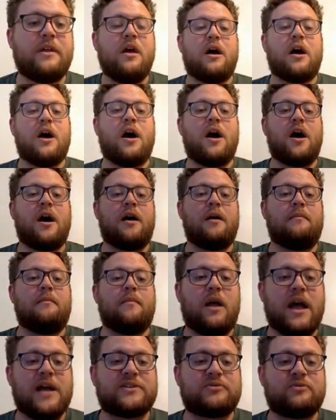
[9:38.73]
Um,
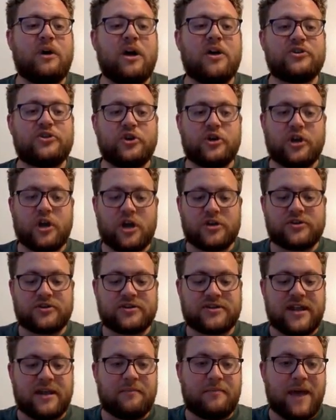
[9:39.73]
as well as you could also
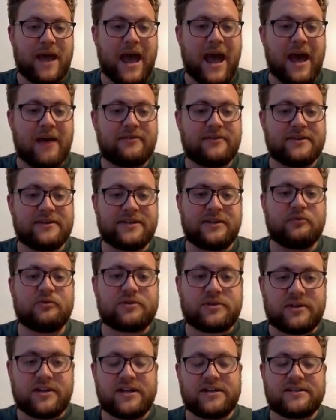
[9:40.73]
say path is equal
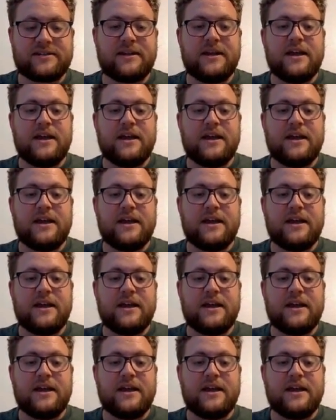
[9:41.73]
to this.